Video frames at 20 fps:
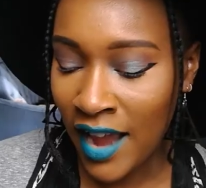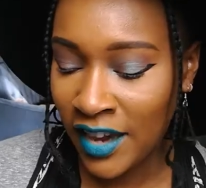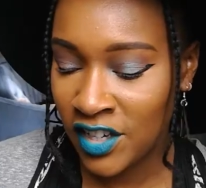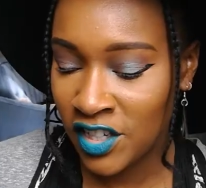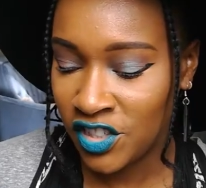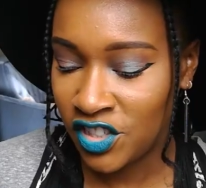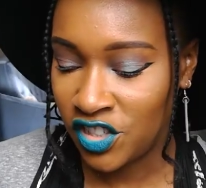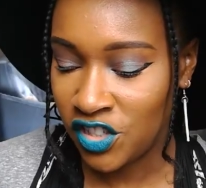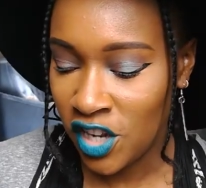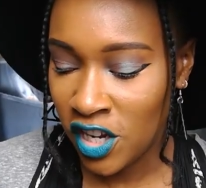I
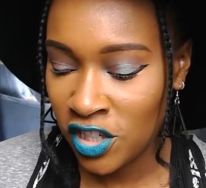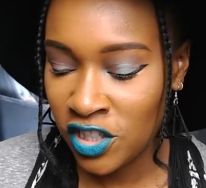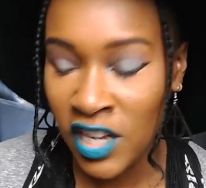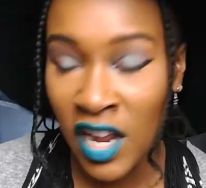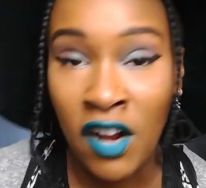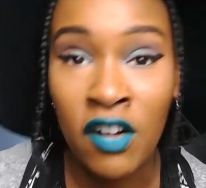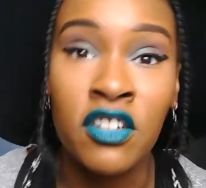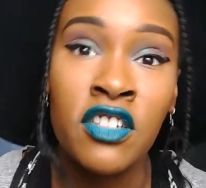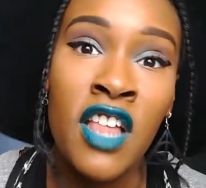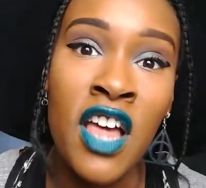just
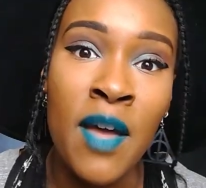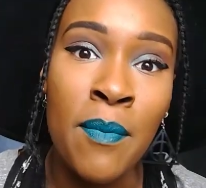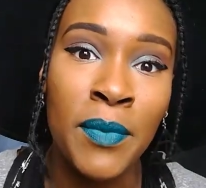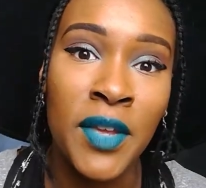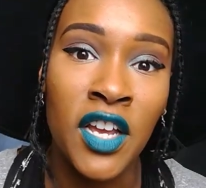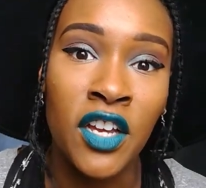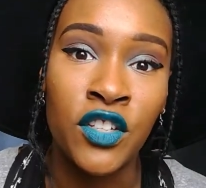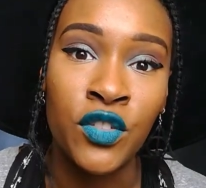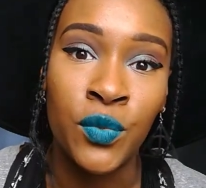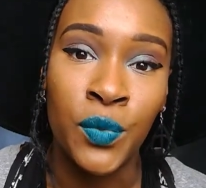shout out to them
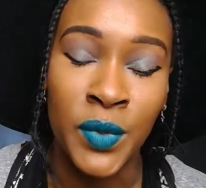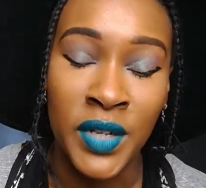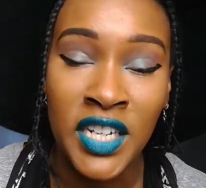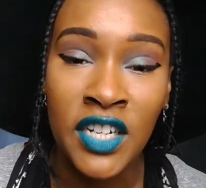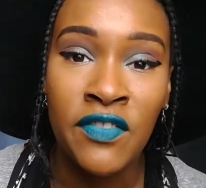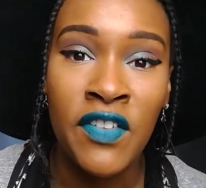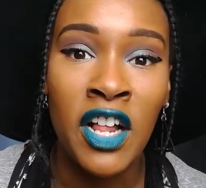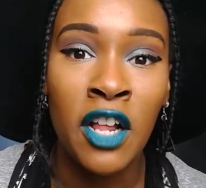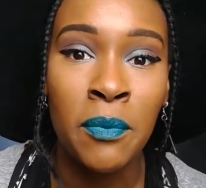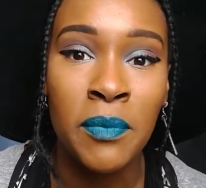because we
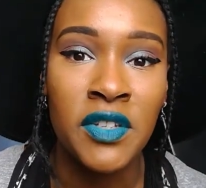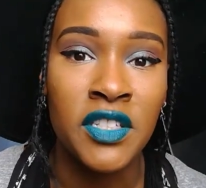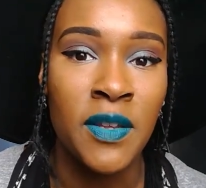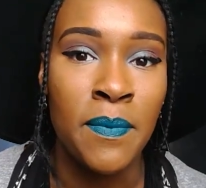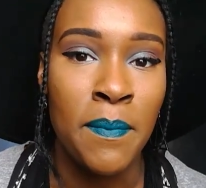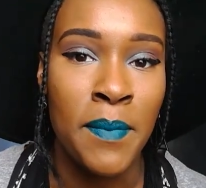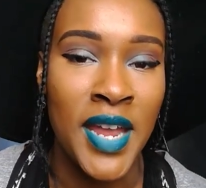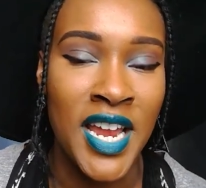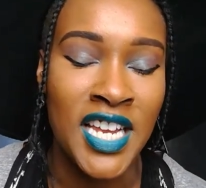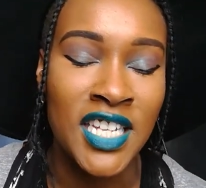developed this
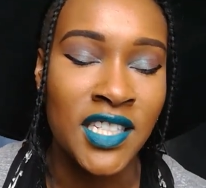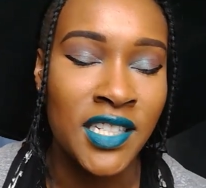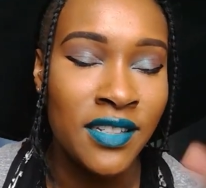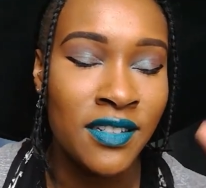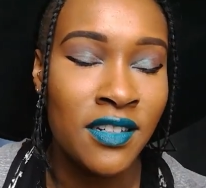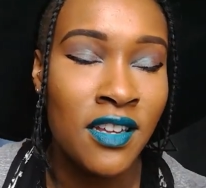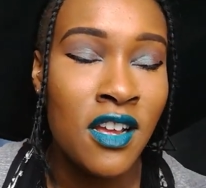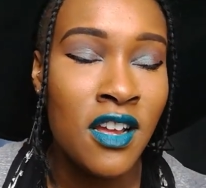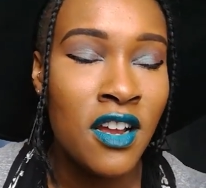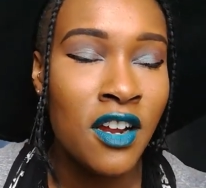
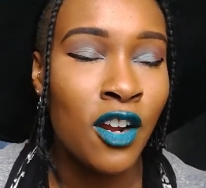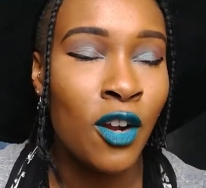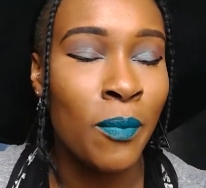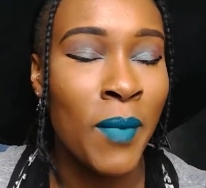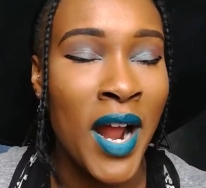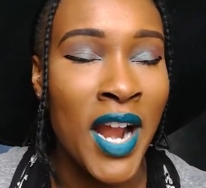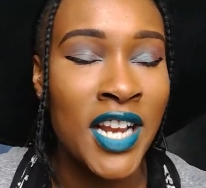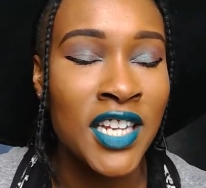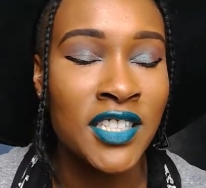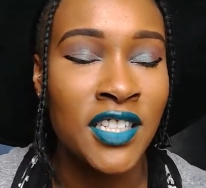amazing
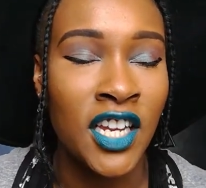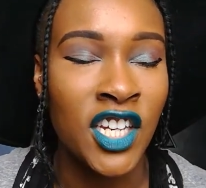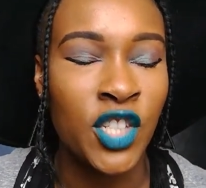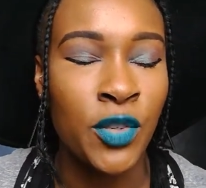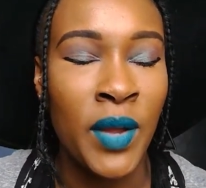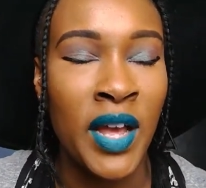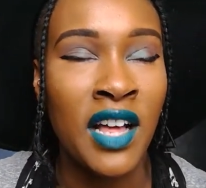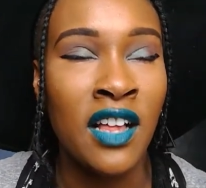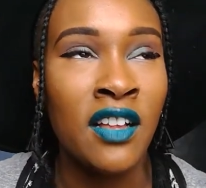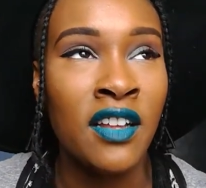Hermione
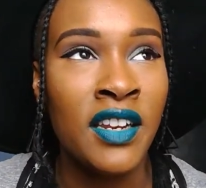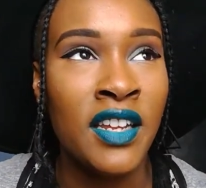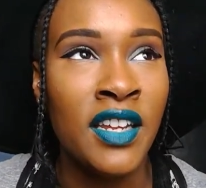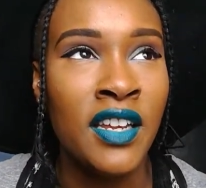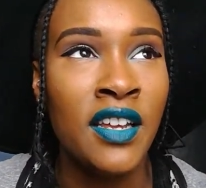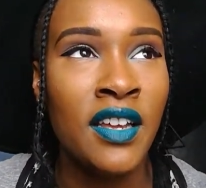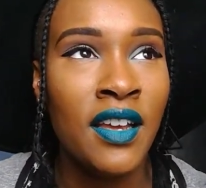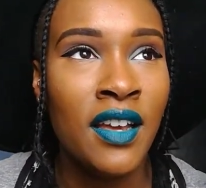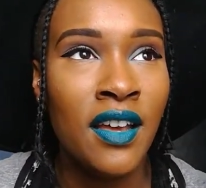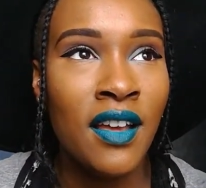
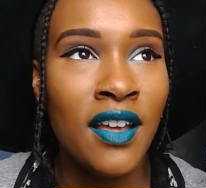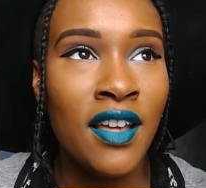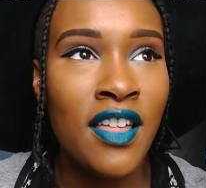sexuality